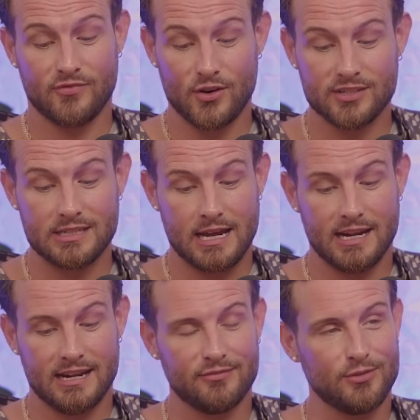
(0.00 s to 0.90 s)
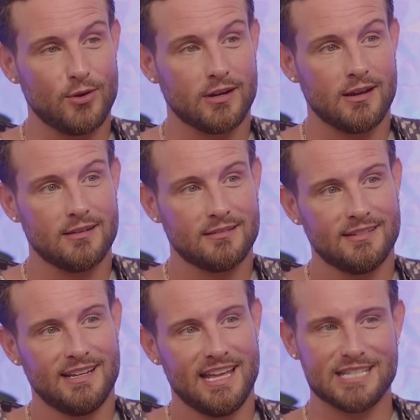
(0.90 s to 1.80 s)
First night in Florida.
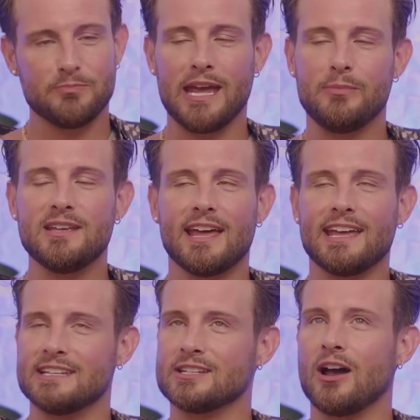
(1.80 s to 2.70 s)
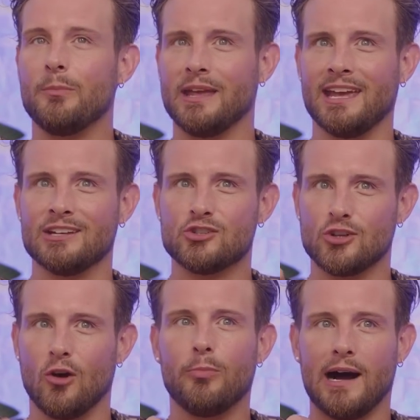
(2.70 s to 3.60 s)
This baby like is coming in
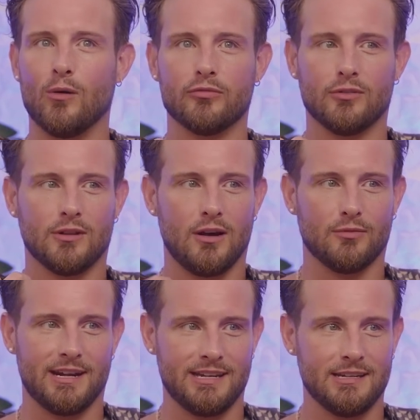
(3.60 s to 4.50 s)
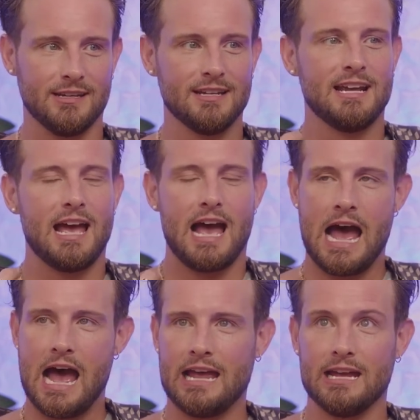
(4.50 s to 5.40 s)
so powerful already.
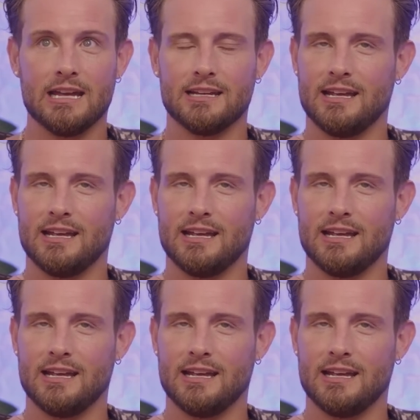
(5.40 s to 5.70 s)
I